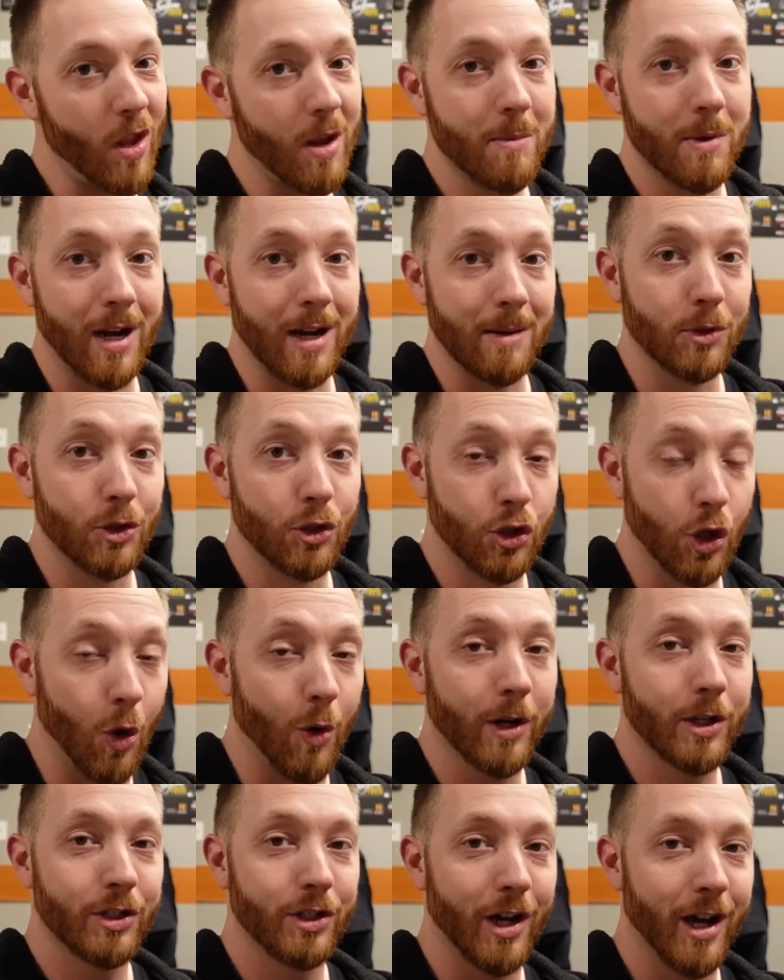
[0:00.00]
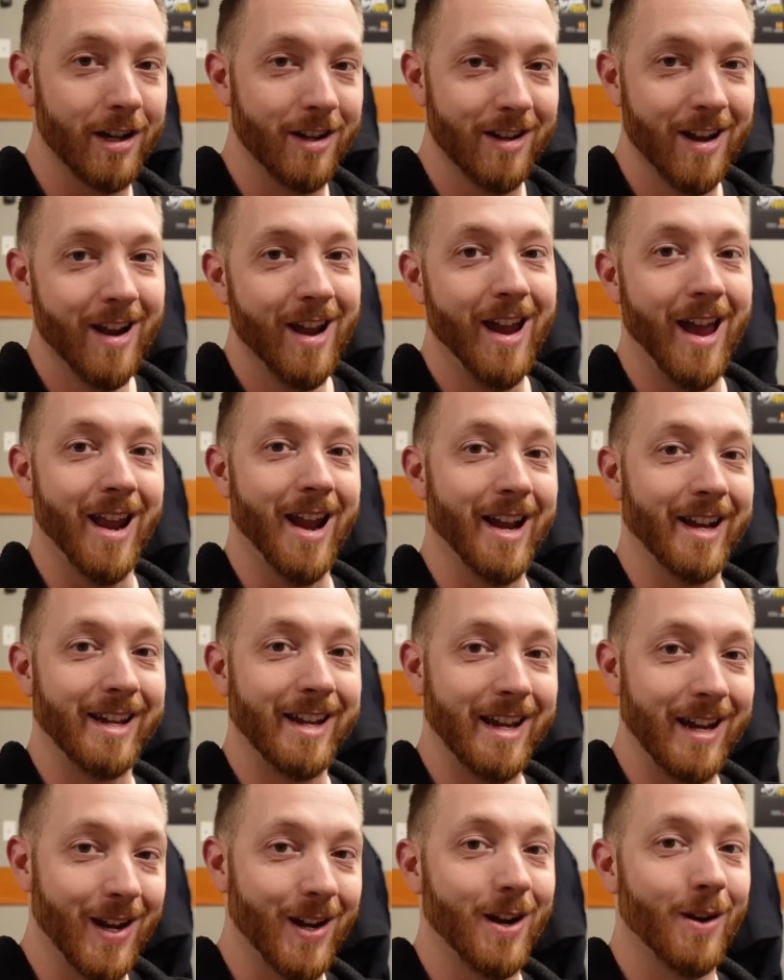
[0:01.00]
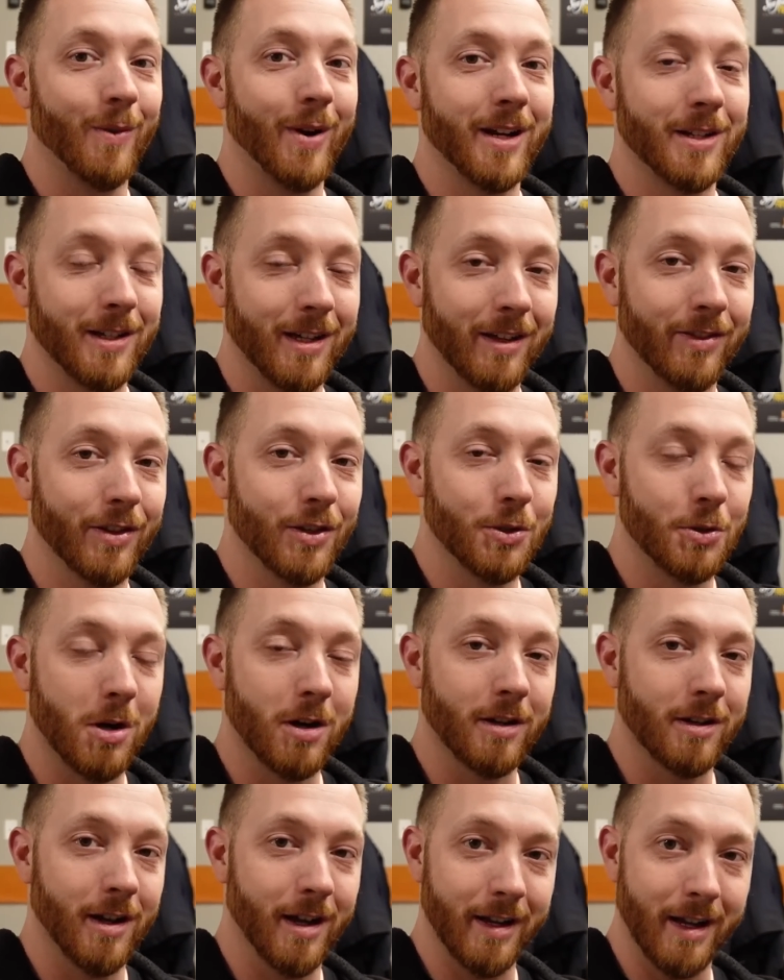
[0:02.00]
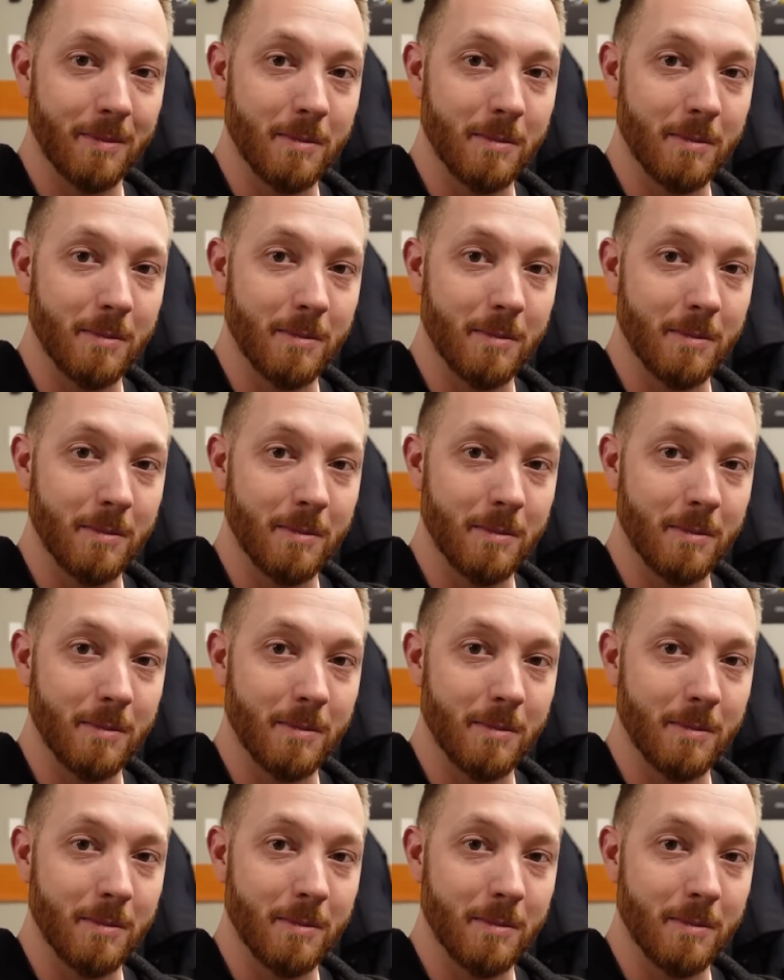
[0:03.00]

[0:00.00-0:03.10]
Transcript: but so excited and I cannot wait to get this truck done.